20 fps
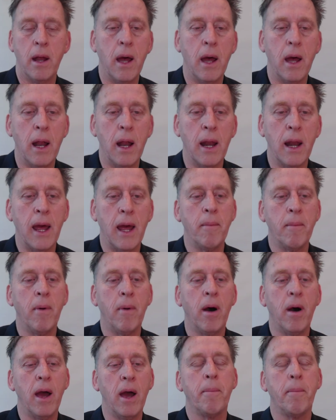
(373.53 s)
allow
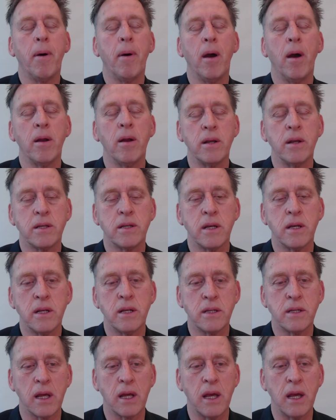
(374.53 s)
my opponent
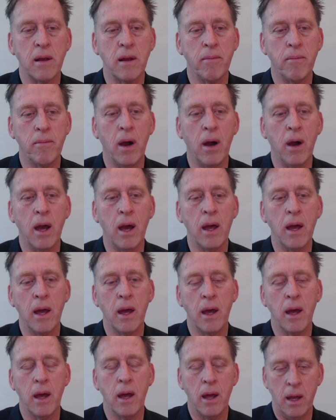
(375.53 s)
to get my
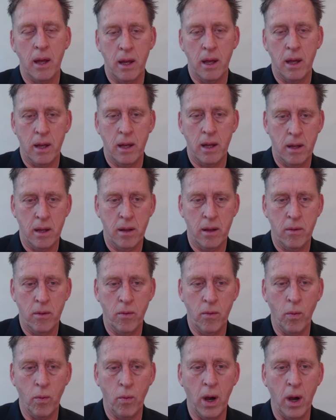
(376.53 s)

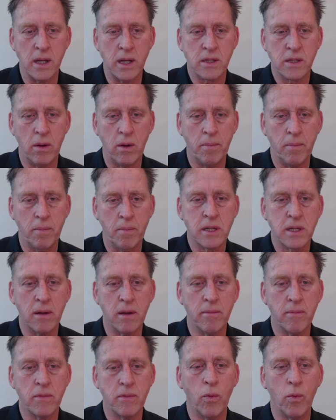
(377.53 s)
white square bishop
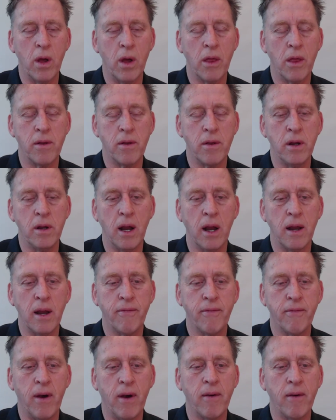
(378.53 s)
with knight
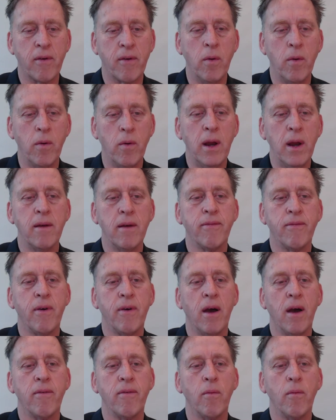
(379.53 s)
f5, queen
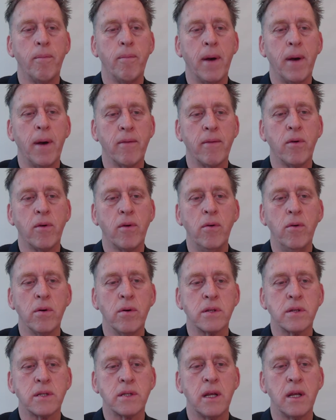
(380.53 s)
f5. But of
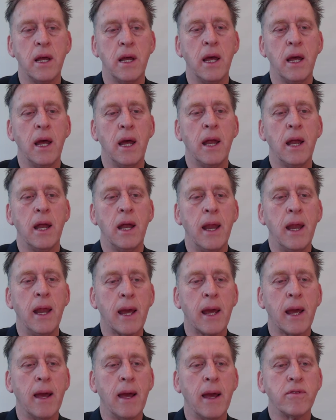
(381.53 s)
course, now
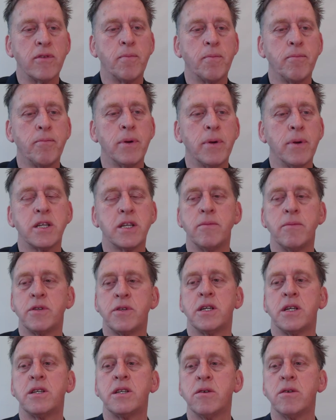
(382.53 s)
comes bishop
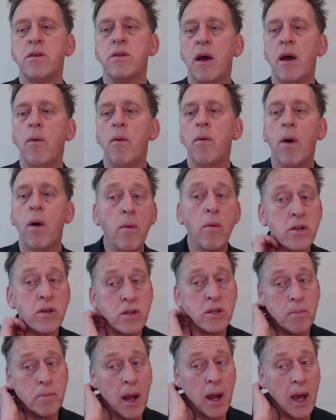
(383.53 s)
g2. Now what would you
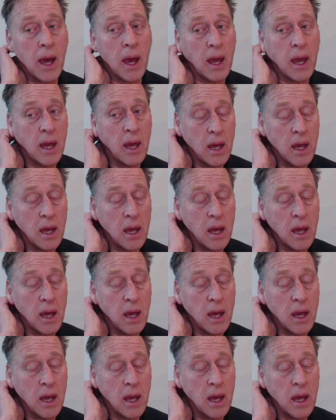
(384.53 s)
play?